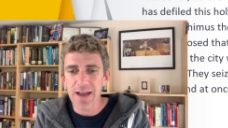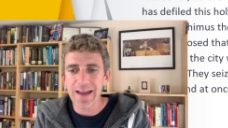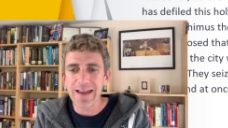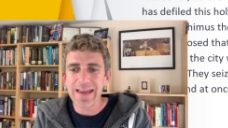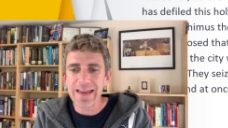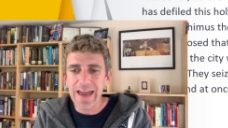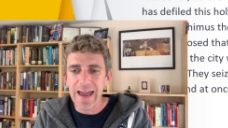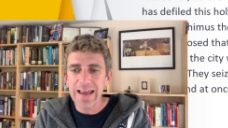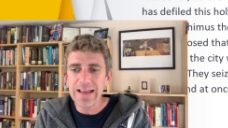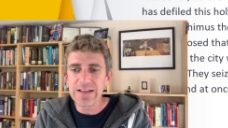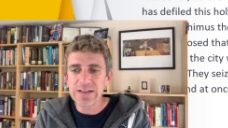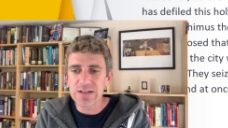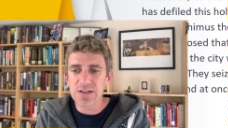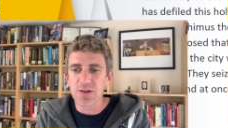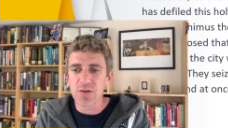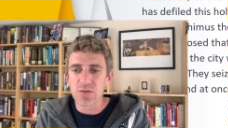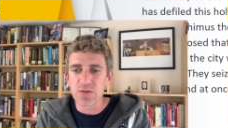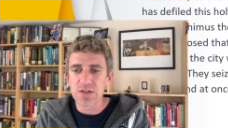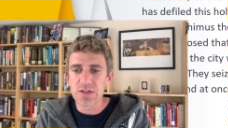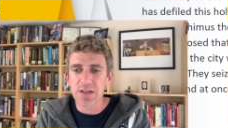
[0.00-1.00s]
against
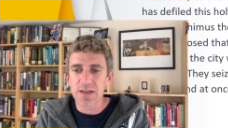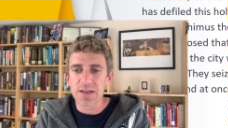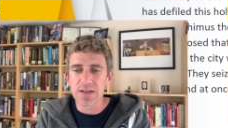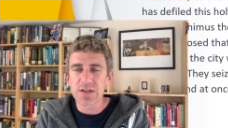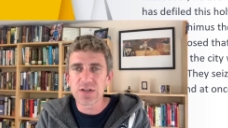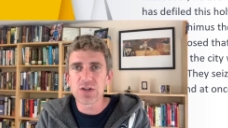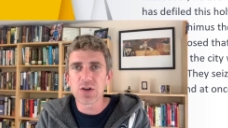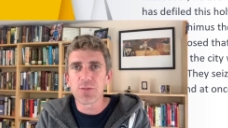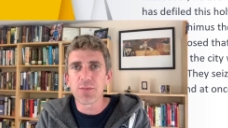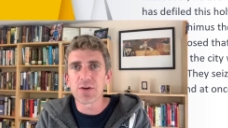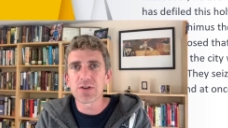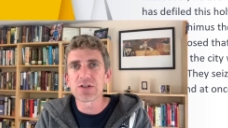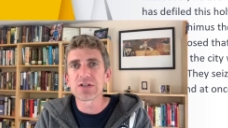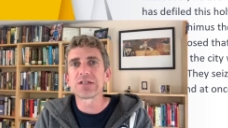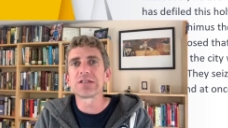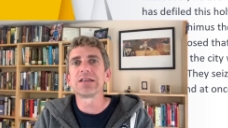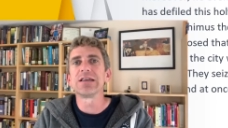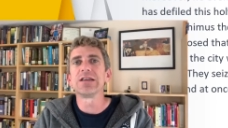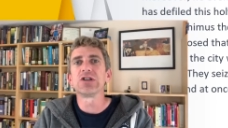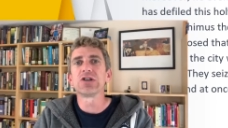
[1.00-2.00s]
those things so much as
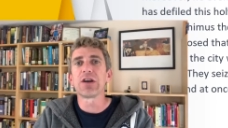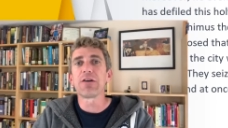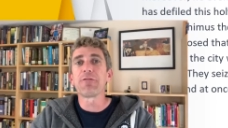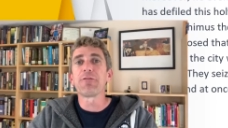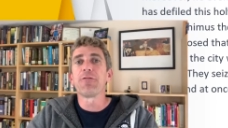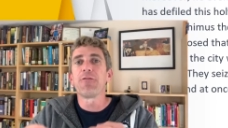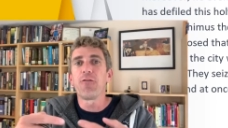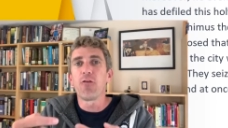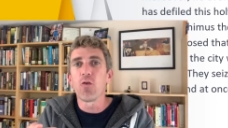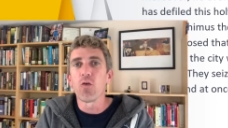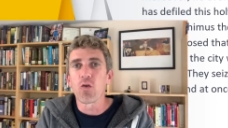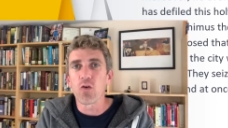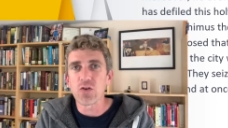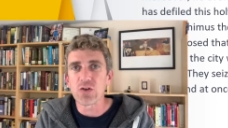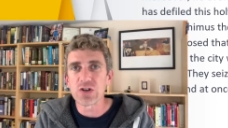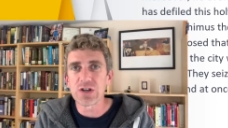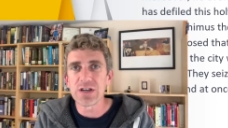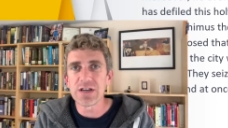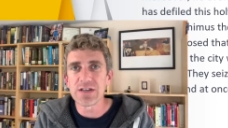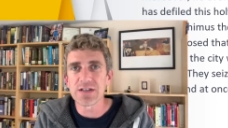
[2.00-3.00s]
teaching for
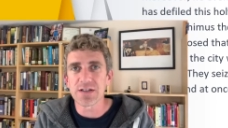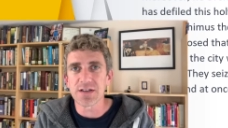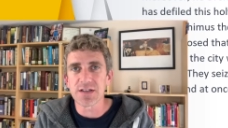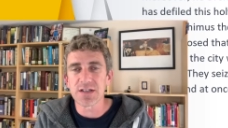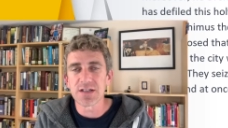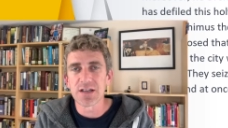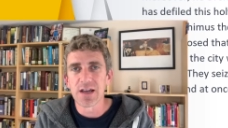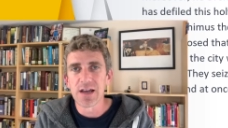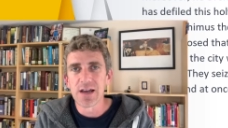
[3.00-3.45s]
Jesus.